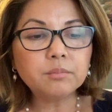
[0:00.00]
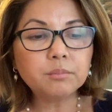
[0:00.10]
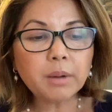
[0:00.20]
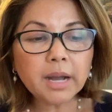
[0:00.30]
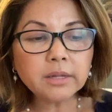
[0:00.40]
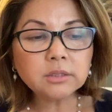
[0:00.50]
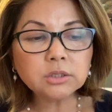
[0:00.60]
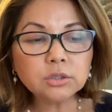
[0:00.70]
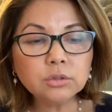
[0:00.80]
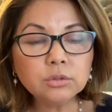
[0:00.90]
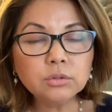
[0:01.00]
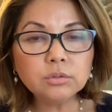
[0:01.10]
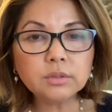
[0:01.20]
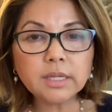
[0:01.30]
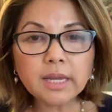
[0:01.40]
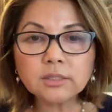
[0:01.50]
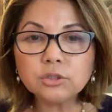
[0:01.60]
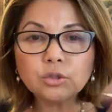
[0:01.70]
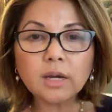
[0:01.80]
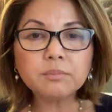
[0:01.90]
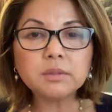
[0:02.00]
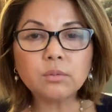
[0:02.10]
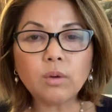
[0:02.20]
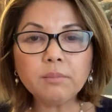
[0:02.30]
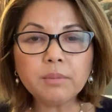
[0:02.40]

buyers who they had to drop the one